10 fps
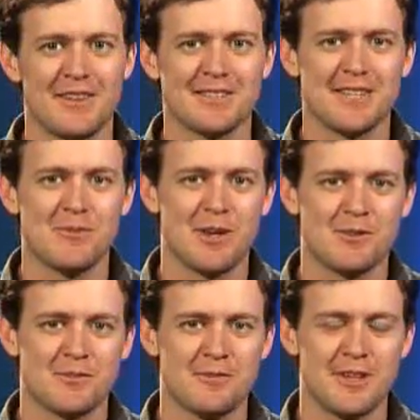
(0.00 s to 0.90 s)
This is Ian
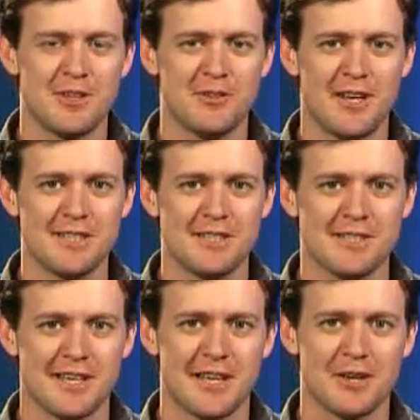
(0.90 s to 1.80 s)
Williams for
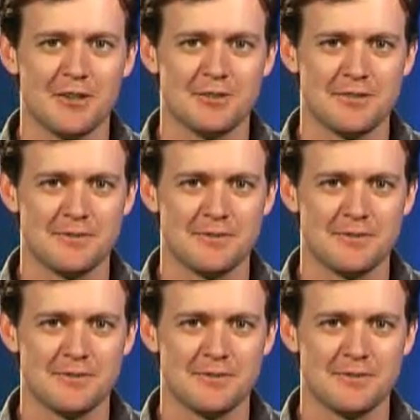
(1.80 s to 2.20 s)
VNUnet, signing off.